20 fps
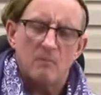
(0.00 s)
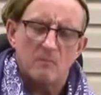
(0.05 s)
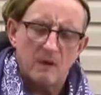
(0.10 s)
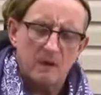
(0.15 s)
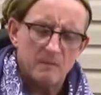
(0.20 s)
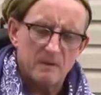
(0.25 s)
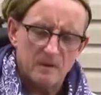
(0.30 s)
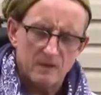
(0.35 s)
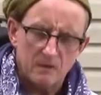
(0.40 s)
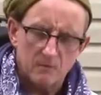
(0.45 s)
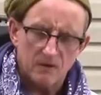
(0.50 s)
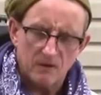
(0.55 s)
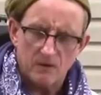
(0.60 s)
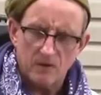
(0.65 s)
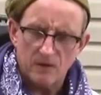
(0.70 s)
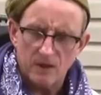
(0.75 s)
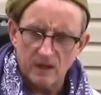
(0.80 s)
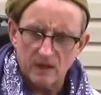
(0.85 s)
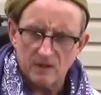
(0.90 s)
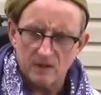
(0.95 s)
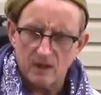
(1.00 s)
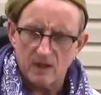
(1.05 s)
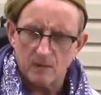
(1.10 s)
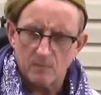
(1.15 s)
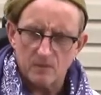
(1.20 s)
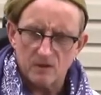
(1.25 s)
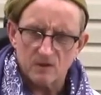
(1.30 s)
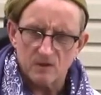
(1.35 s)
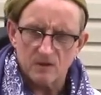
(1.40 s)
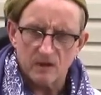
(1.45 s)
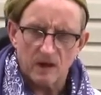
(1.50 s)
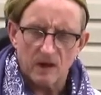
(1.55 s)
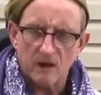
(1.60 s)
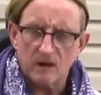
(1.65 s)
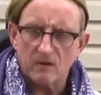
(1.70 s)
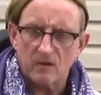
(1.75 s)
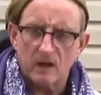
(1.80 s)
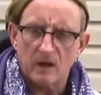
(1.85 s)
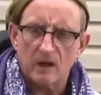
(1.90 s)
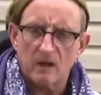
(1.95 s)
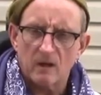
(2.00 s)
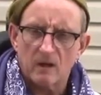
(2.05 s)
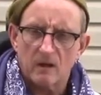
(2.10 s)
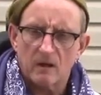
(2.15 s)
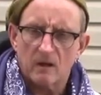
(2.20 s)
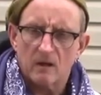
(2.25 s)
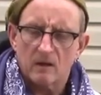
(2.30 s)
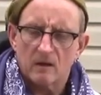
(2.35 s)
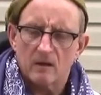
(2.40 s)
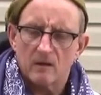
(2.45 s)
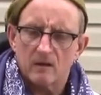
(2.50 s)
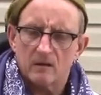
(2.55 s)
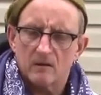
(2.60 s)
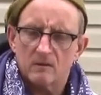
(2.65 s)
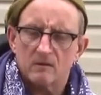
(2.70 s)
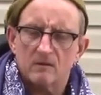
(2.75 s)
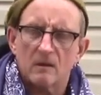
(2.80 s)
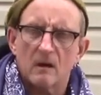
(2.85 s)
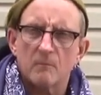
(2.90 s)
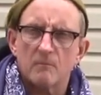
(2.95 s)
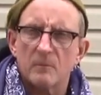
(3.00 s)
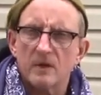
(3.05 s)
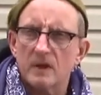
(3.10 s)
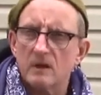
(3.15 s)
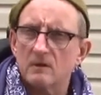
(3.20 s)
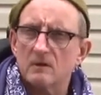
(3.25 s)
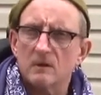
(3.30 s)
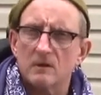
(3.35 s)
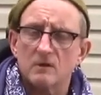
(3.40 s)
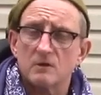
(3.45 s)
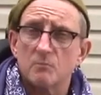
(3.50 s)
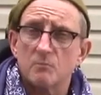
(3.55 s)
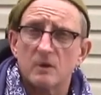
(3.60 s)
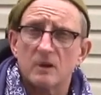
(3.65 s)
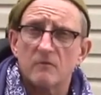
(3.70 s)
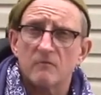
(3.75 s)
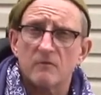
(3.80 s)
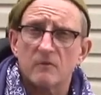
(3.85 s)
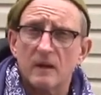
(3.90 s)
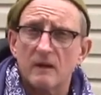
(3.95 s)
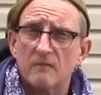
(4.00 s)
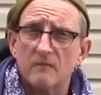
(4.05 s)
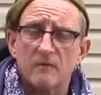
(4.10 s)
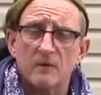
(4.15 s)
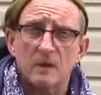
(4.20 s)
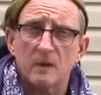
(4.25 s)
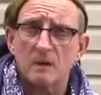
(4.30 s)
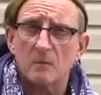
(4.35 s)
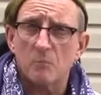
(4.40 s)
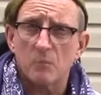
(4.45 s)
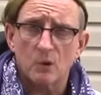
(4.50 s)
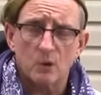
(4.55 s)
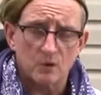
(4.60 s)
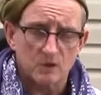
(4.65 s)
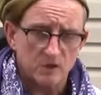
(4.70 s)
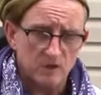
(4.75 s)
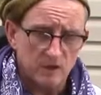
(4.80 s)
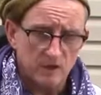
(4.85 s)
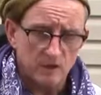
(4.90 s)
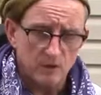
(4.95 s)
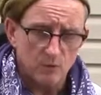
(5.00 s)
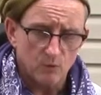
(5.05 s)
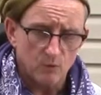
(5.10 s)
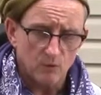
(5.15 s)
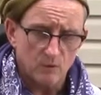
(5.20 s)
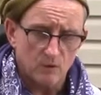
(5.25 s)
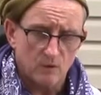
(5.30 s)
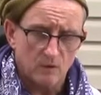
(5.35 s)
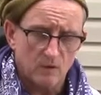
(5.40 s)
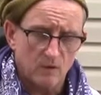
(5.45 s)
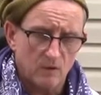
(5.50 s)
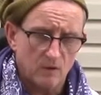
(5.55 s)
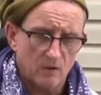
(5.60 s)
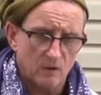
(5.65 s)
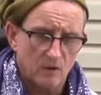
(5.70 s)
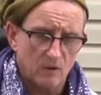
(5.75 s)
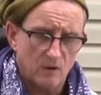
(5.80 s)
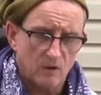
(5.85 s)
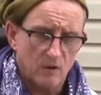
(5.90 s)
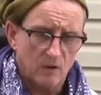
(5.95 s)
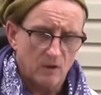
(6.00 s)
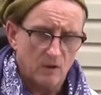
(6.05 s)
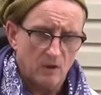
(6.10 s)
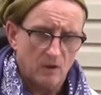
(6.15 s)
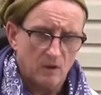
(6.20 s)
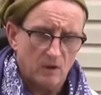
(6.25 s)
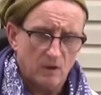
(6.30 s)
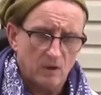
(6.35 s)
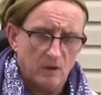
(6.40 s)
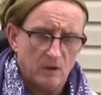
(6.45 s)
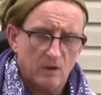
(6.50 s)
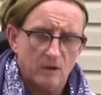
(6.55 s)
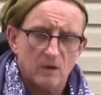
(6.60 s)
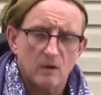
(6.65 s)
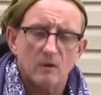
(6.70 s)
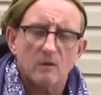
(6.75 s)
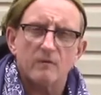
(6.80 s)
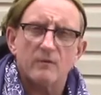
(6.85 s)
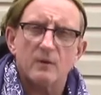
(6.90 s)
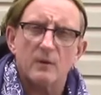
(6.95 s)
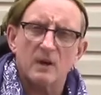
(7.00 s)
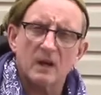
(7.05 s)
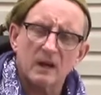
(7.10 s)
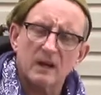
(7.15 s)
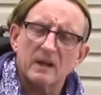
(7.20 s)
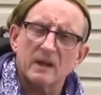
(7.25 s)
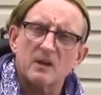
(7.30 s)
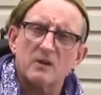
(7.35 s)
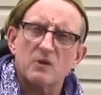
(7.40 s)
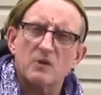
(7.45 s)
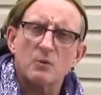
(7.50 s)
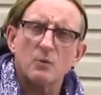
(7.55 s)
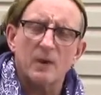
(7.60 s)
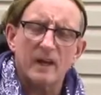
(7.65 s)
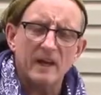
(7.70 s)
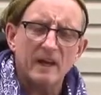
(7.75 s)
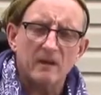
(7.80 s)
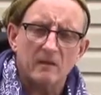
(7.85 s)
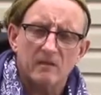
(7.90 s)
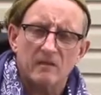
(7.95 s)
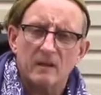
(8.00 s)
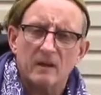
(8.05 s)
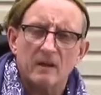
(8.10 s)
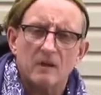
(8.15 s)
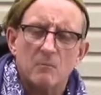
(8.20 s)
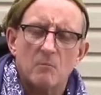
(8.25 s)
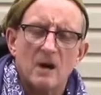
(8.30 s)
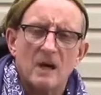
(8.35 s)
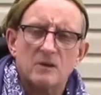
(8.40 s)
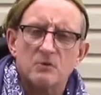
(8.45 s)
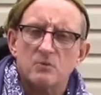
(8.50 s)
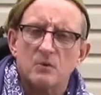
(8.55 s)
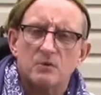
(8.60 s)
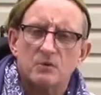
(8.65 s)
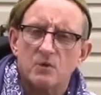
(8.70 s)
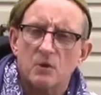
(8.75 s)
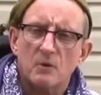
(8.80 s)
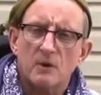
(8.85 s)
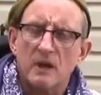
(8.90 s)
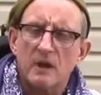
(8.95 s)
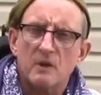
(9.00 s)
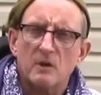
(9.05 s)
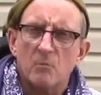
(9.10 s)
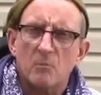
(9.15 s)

Maybe some of the things that I've been saying, like stop being such a big fat fucking pussy, or if you're not going to do anything, you might as well donate